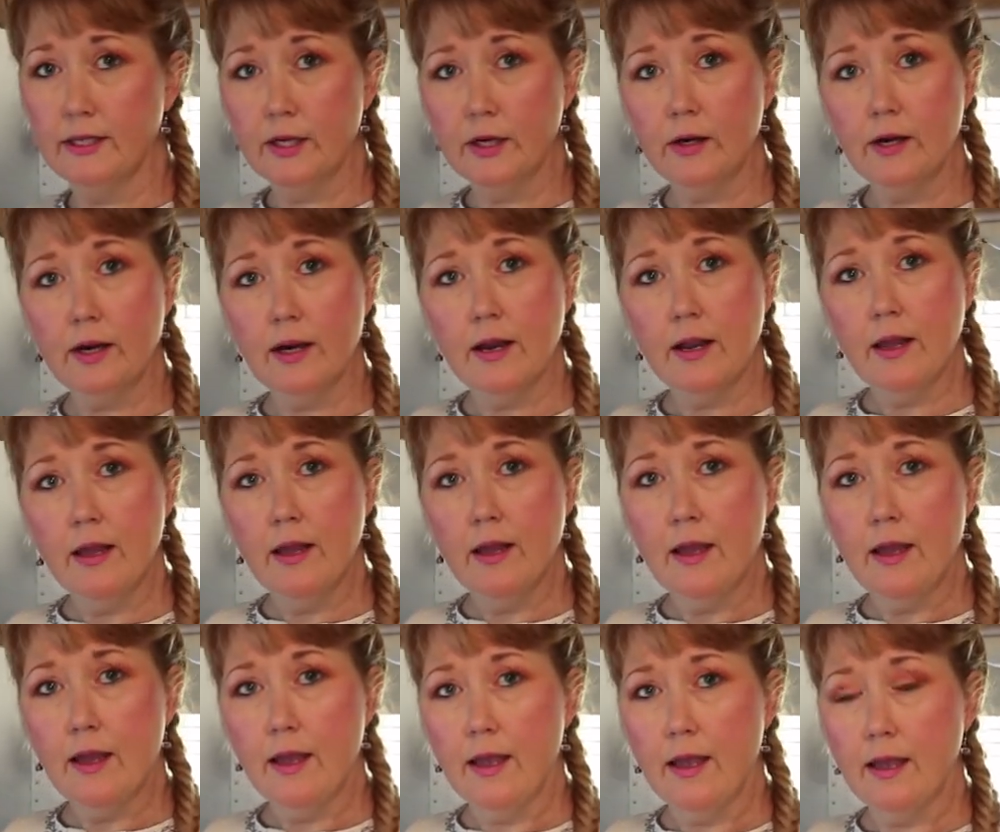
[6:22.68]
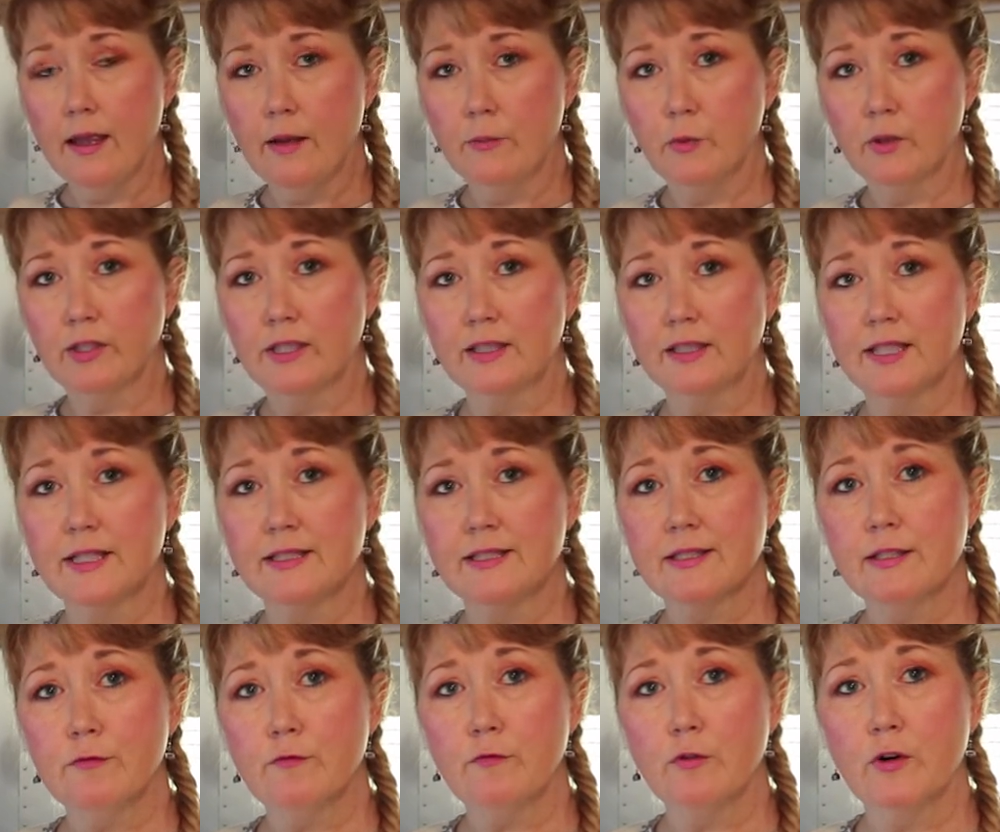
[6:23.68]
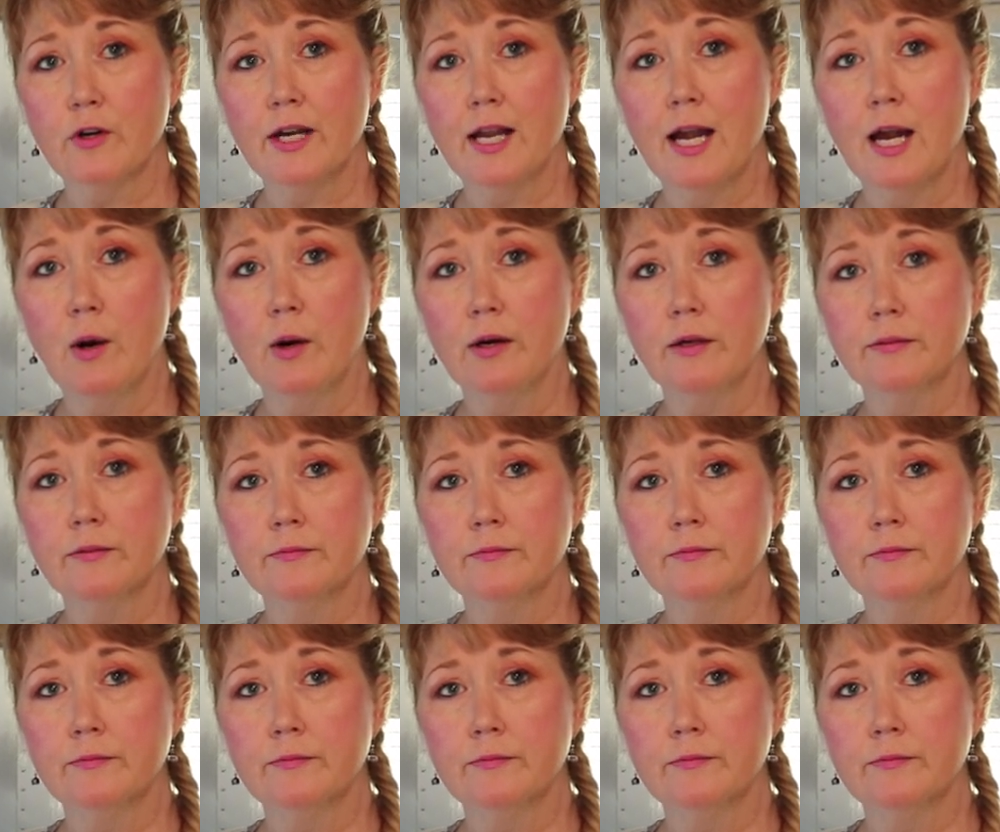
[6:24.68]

there, and we're gonna let it sit for an hour.